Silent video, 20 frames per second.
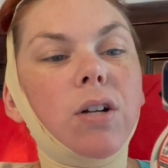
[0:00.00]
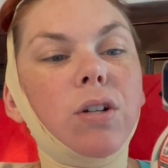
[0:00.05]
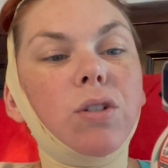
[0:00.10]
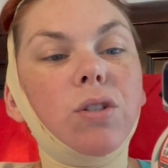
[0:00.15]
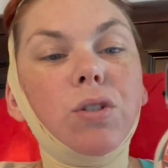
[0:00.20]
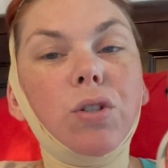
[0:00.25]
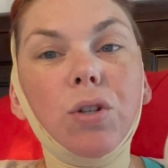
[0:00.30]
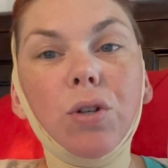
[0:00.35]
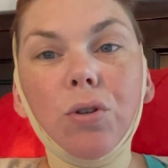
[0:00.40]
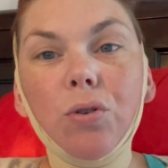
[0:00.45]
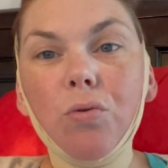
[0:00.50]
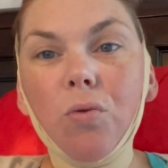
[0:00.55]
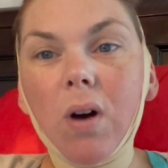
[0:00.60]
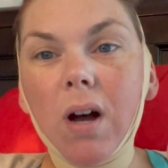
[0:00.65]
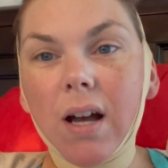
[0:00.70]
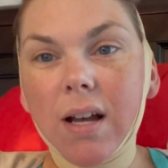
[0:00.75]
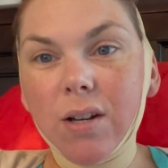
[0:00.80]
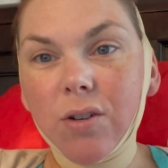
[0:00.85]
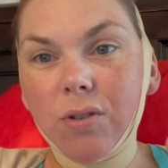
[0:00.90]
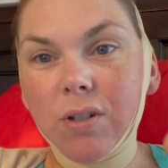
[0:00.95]
two
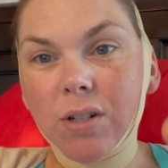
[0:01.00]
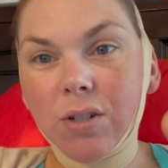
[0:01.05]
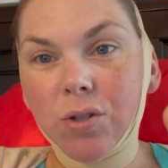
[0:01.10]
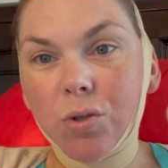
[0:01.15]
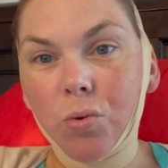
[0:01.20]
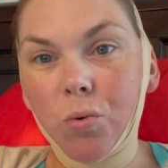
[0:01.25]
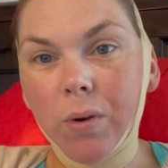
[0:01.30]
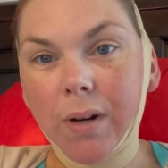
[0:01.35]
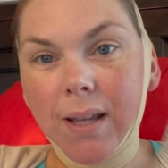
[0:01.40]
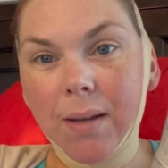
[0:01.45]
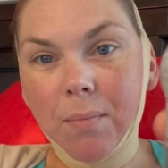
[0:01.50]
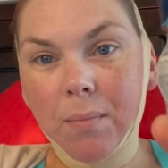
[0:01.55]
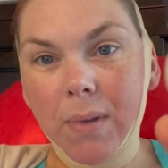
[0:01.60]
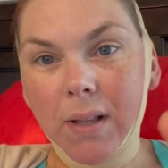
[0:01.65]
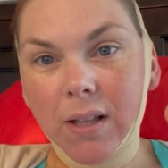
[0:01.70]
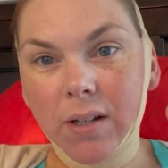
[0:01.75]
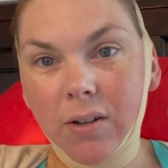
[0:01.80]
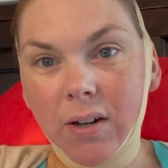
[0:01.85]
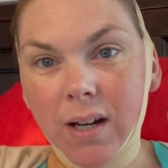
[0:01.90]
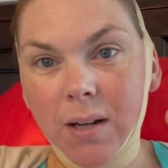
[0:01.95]
hundred twenty
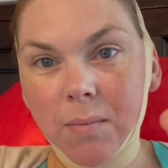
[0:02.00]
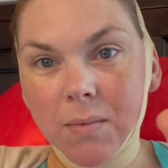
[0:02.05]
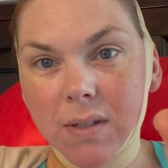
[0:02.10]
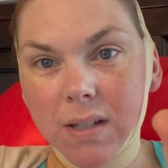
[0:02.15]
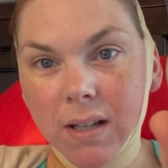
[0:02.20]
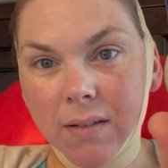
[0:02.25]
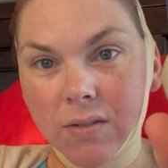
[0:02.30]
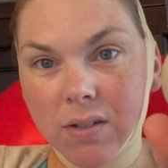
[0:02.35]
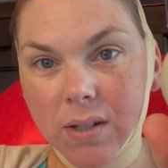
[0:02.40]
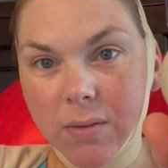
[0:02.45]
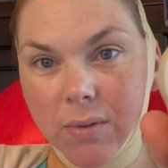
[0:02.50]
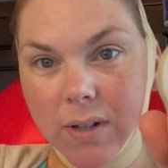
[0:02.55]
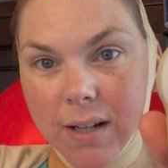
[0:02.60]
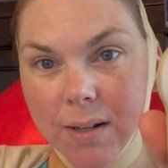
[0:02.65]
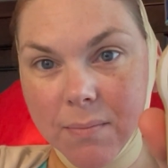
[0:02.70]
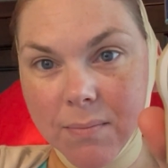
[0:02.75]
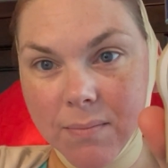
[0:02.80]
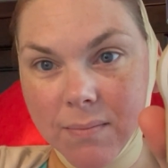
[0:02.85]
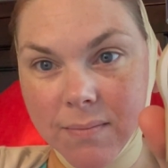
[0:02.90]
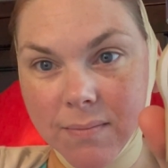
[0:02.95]
milligrams of
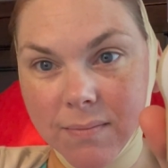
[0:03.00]
sodium.